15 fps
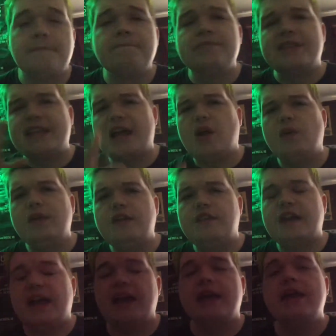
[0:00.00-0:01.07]
Not only
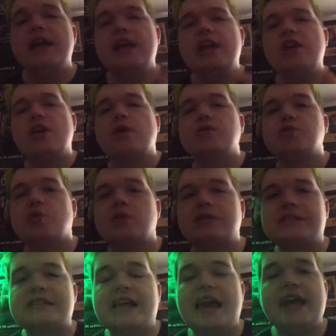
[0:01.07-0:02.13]
that, he goes on to
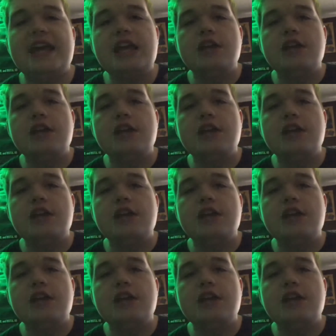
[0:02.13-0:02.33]
say he